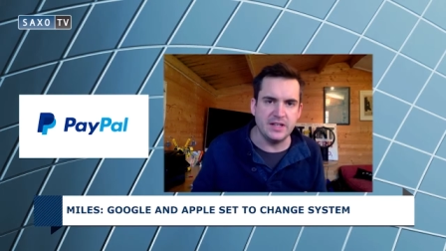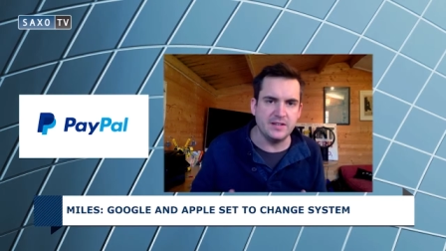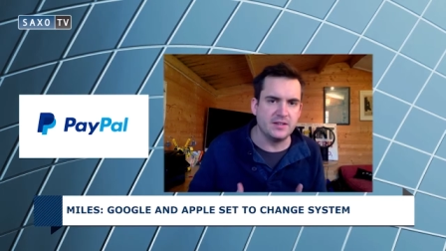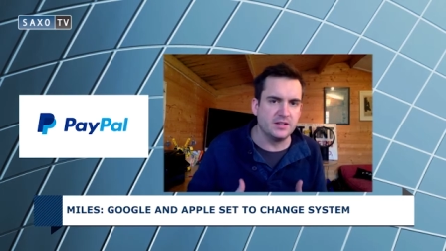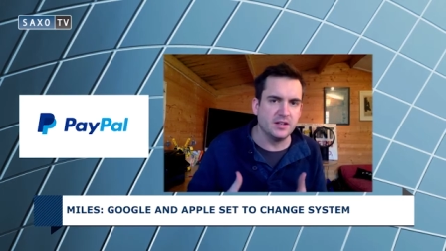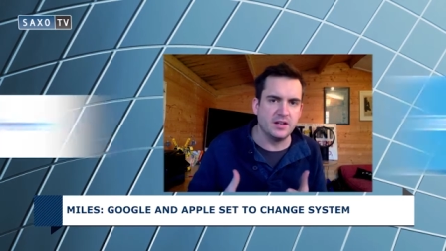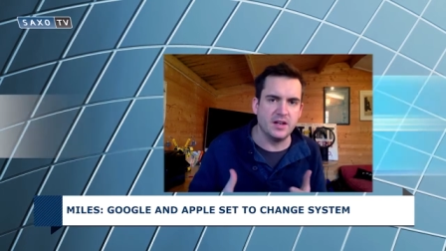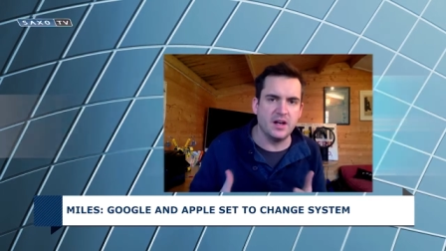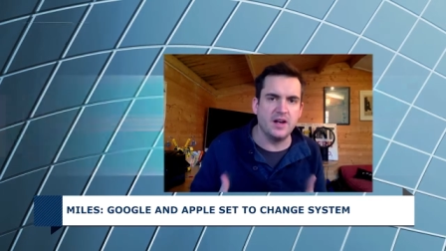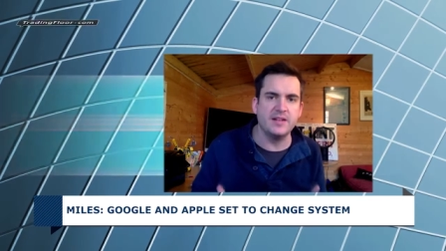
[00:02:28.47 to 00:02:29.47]
it's the
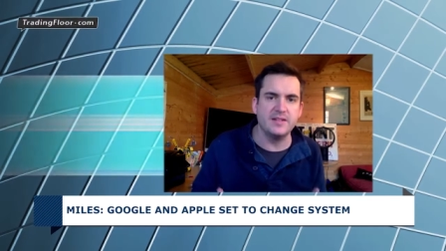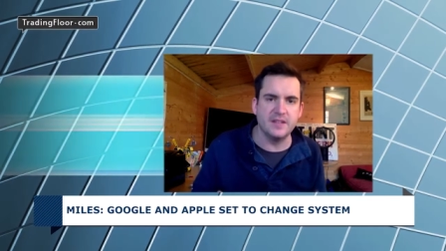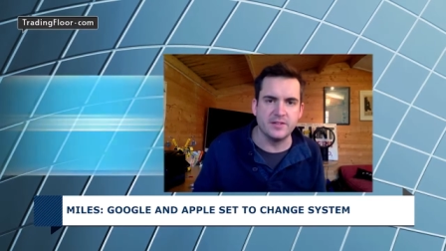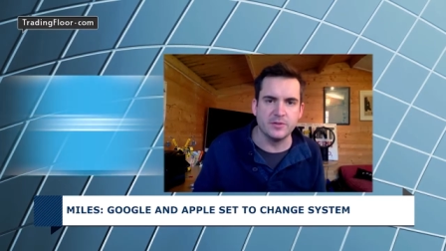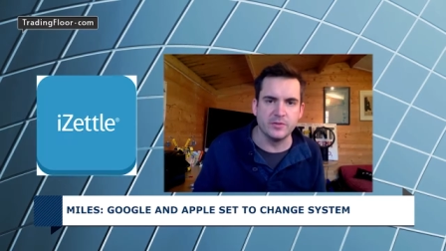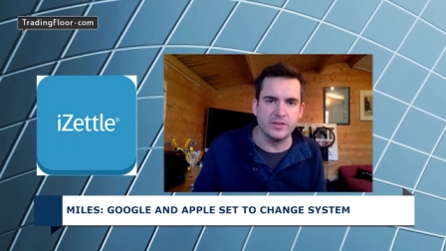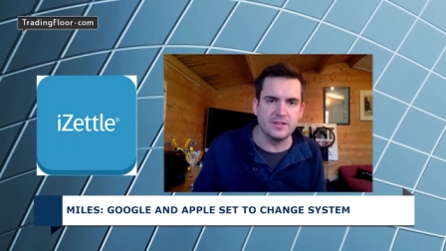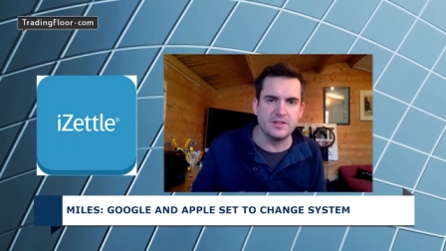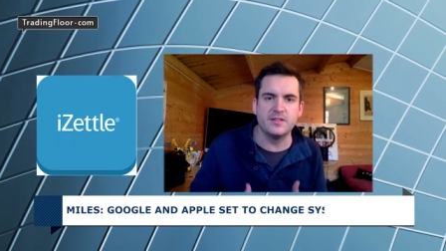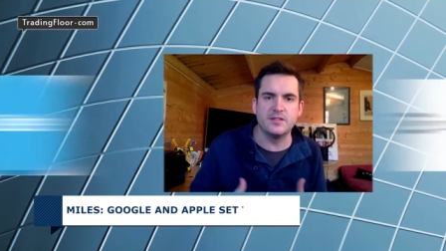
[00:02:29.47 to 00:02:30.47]
iZettles,
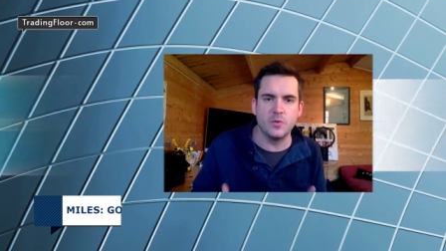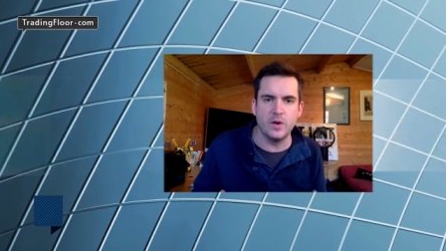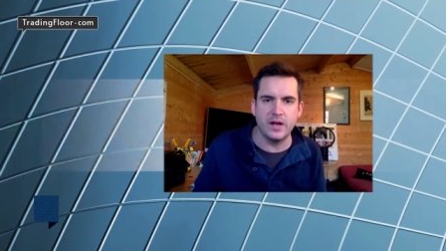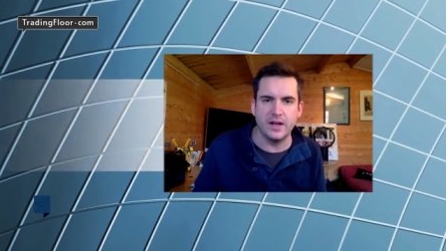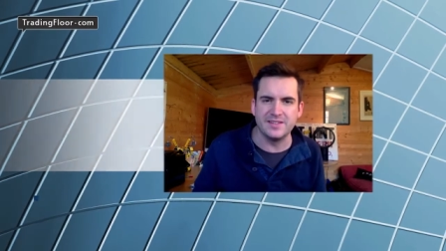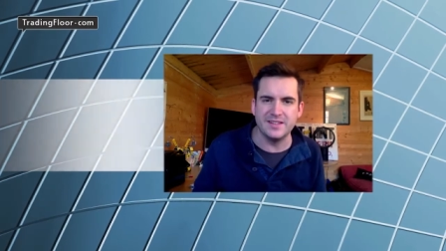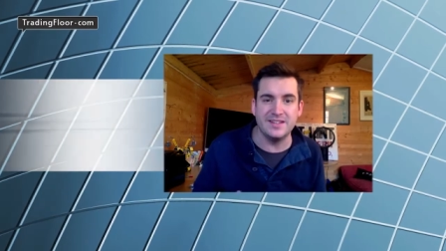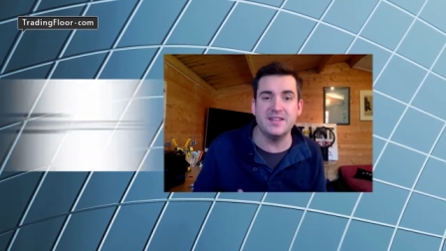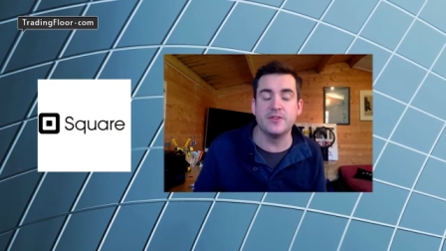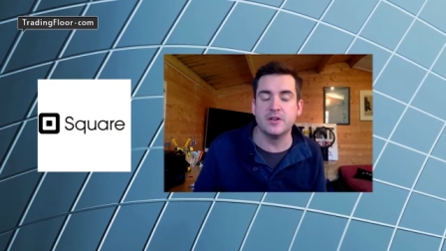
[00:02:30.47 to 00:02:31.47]
it's the Squares,
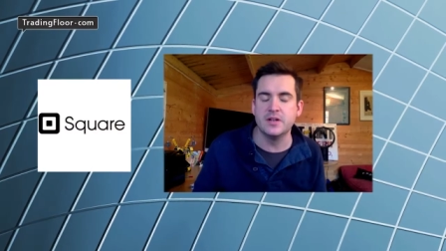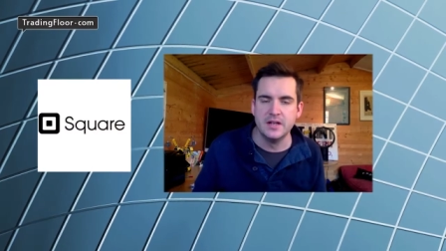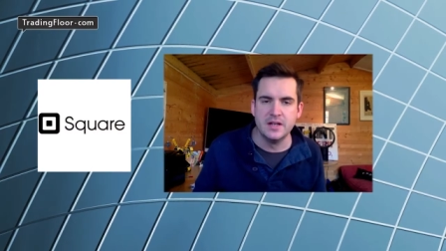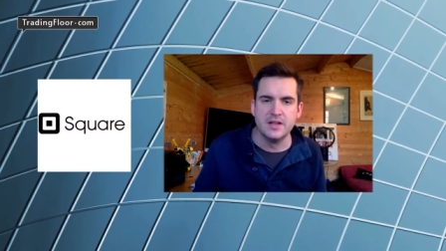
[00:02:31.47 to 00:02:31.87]
it's even